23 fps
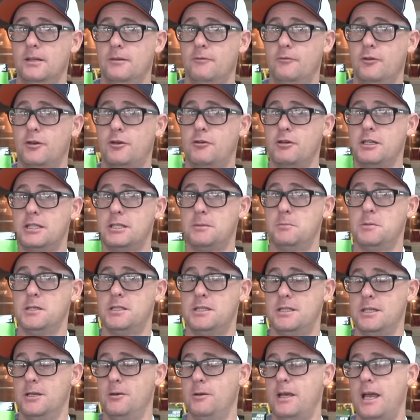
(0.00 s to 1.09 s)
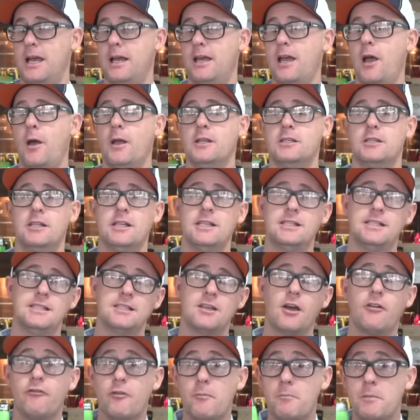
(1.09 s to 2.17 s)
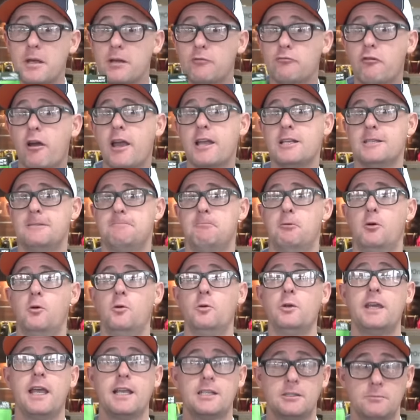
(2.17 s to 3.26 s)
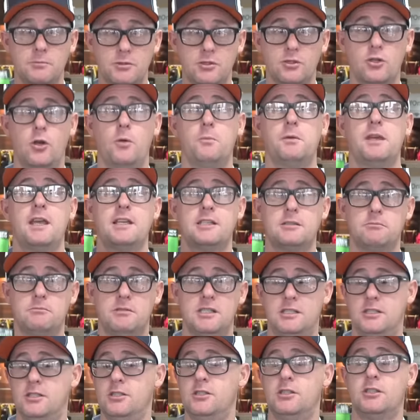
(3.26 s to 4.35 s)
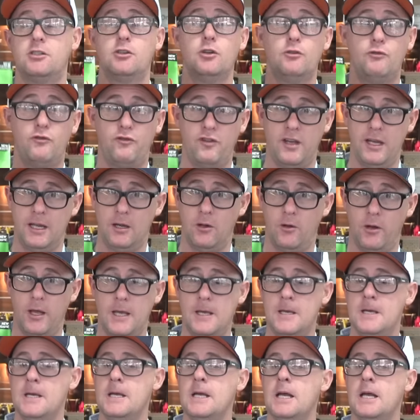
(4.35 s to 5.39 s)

Get them Christmas in. Deal, get going. So this is kind of a mid-range ball. You get some stock, you get some distance, good feel on it.